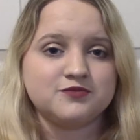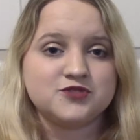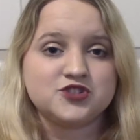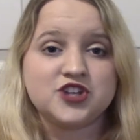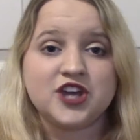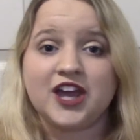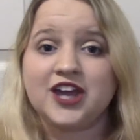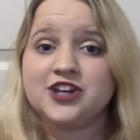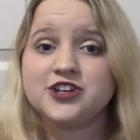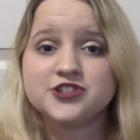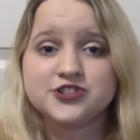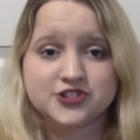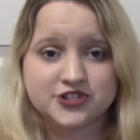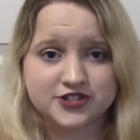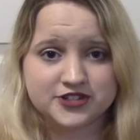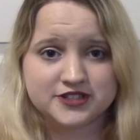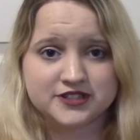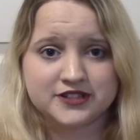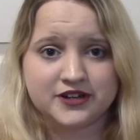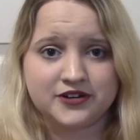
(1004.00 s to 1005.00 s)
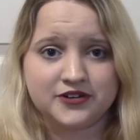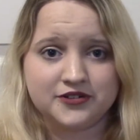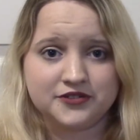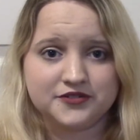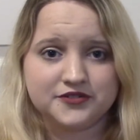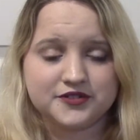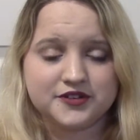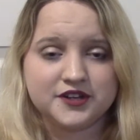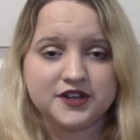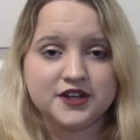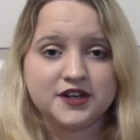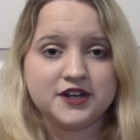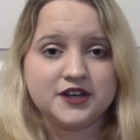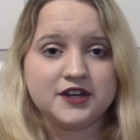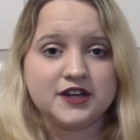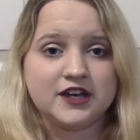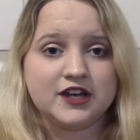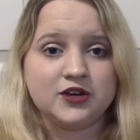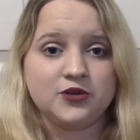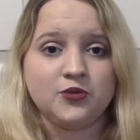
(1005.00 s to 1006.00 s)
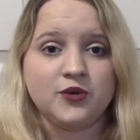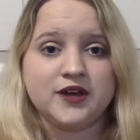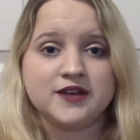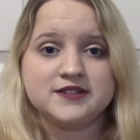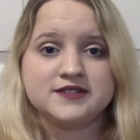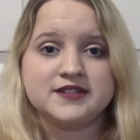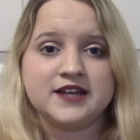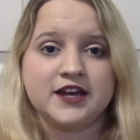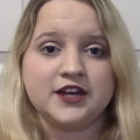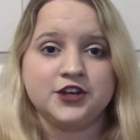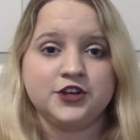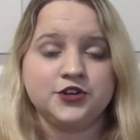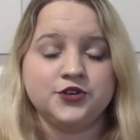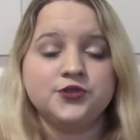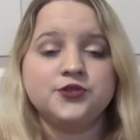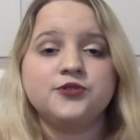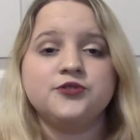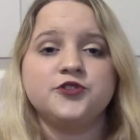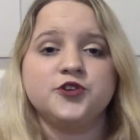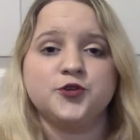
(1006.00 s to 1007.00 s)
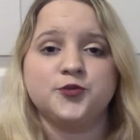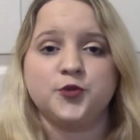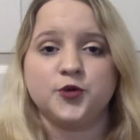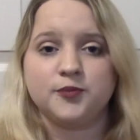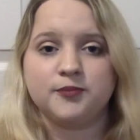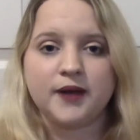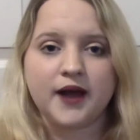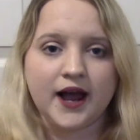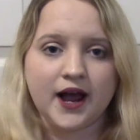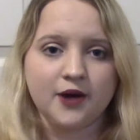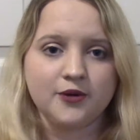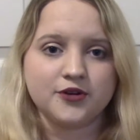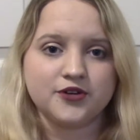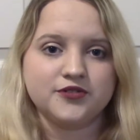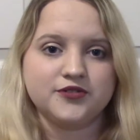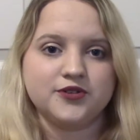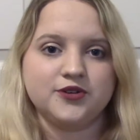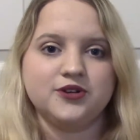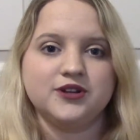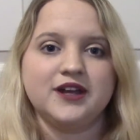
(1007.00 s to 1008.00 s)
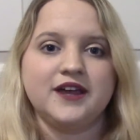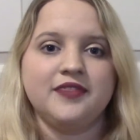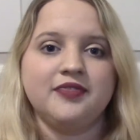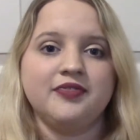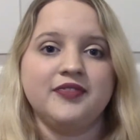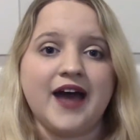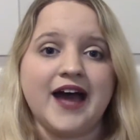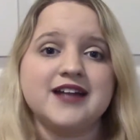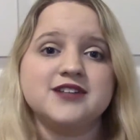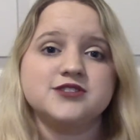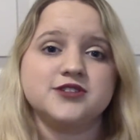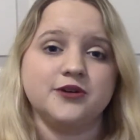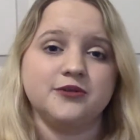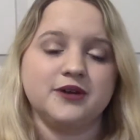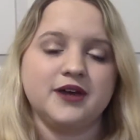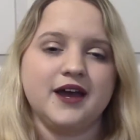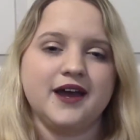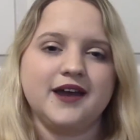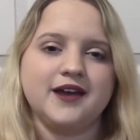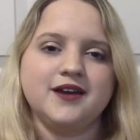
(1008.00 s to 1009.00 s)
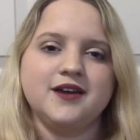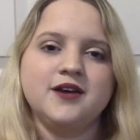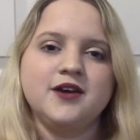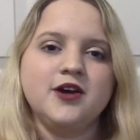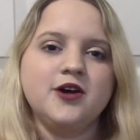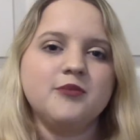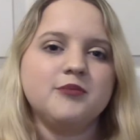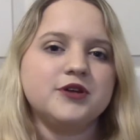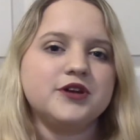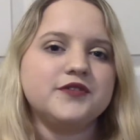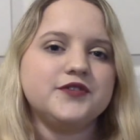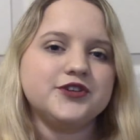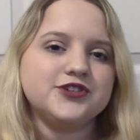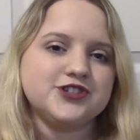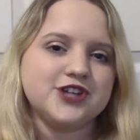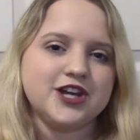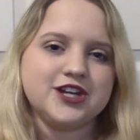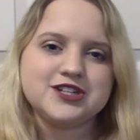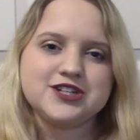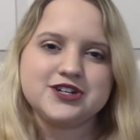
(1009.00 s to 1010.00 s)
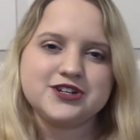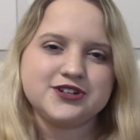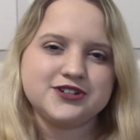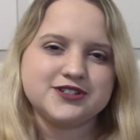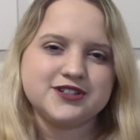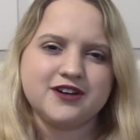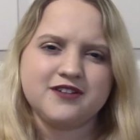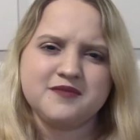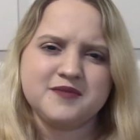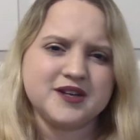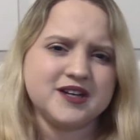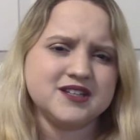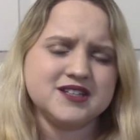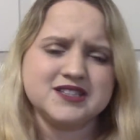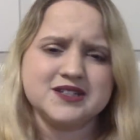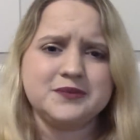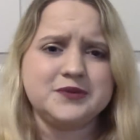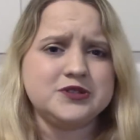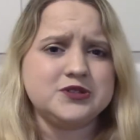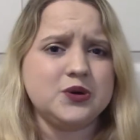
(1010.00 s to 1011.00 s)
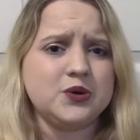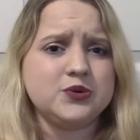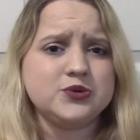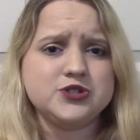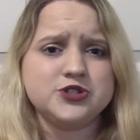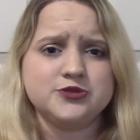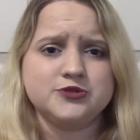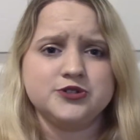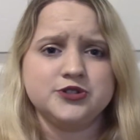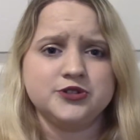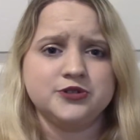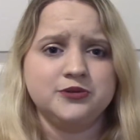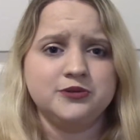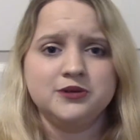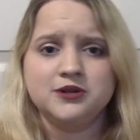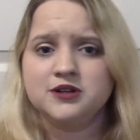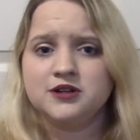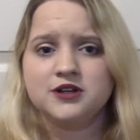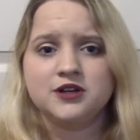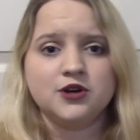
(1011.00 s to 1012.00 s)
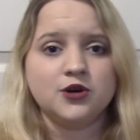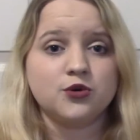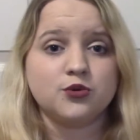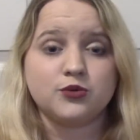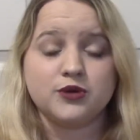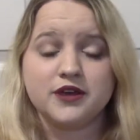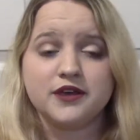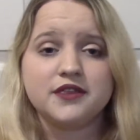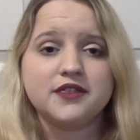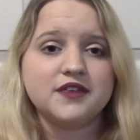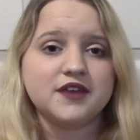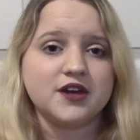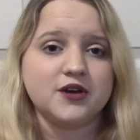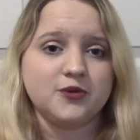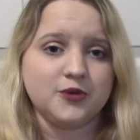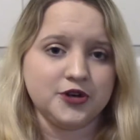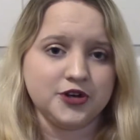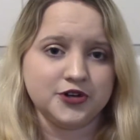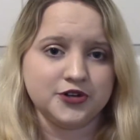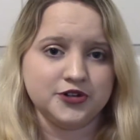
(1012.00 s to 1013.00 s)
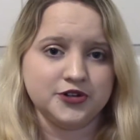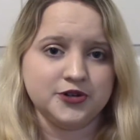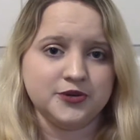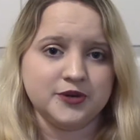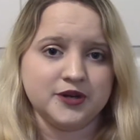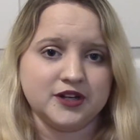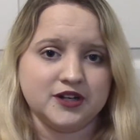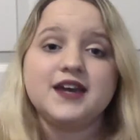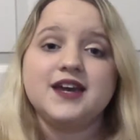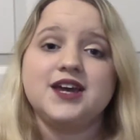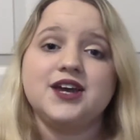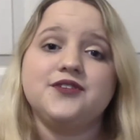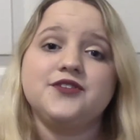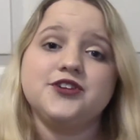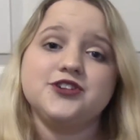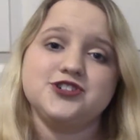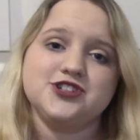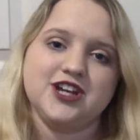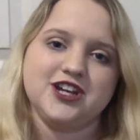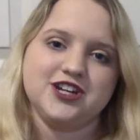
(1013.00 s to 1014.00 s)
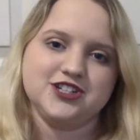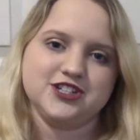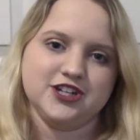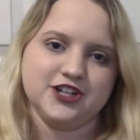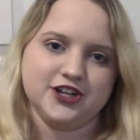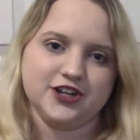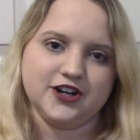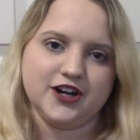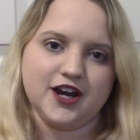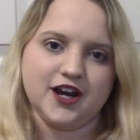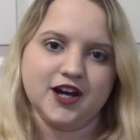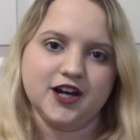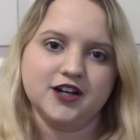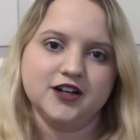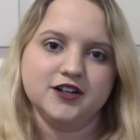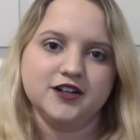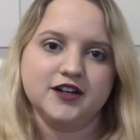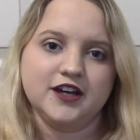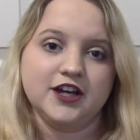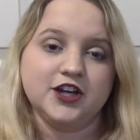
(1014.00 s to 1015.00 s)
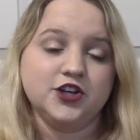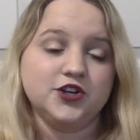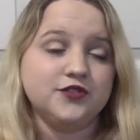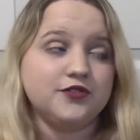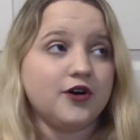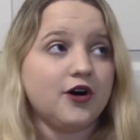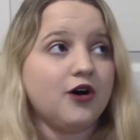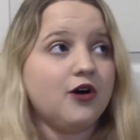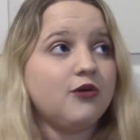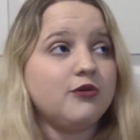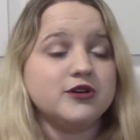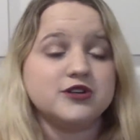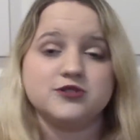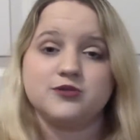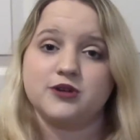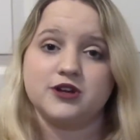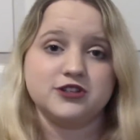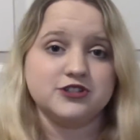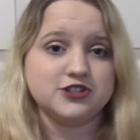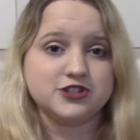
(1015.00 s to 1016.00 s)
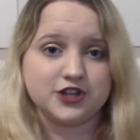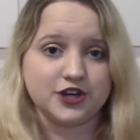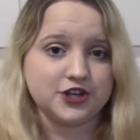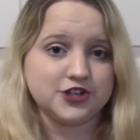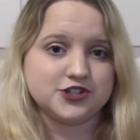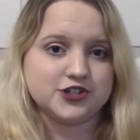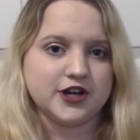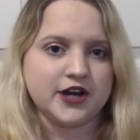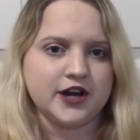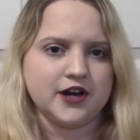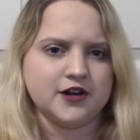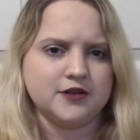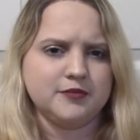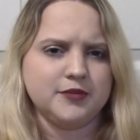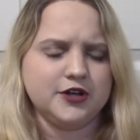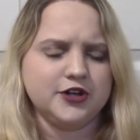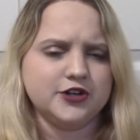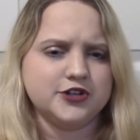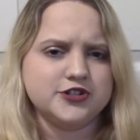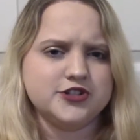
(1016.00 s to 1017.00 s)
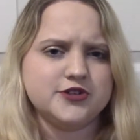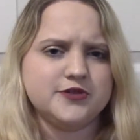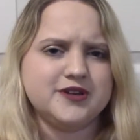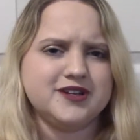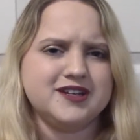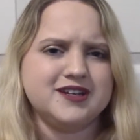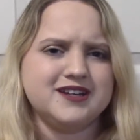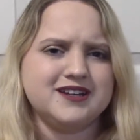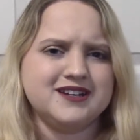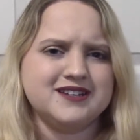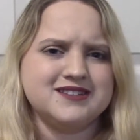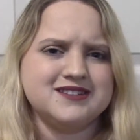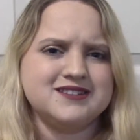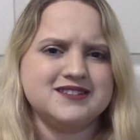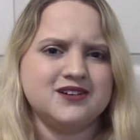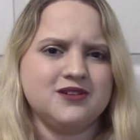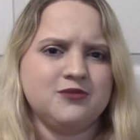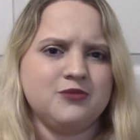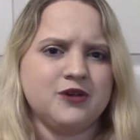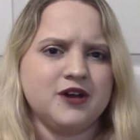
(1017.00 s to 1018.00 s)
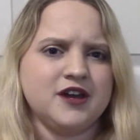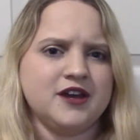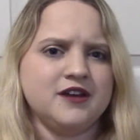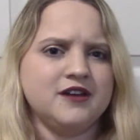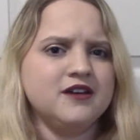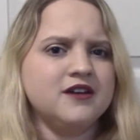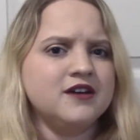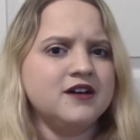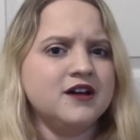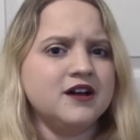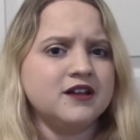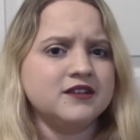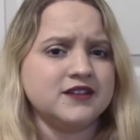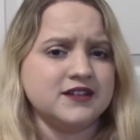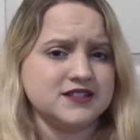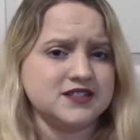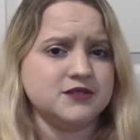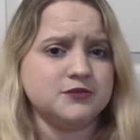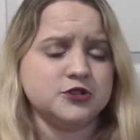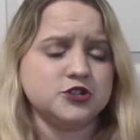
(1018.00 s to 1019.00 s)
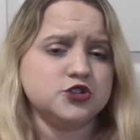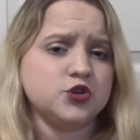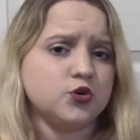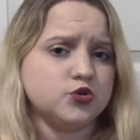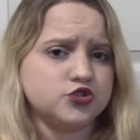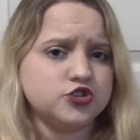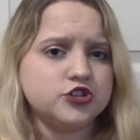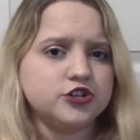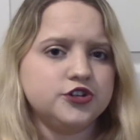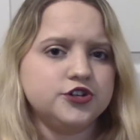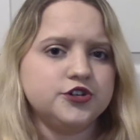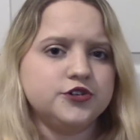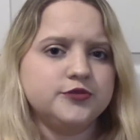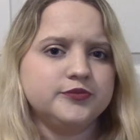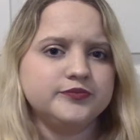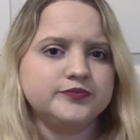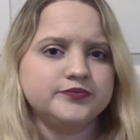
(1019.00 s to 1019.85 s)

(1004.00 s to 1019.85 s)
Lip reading: change yourself in ways that you feel more powerful, and that's okay. But if you're changing yourself because someone told you to, rethink what you're doing. If you're changing your hair, and you've always wanted to change your hair, but you're doing it in some way that someone told you to do,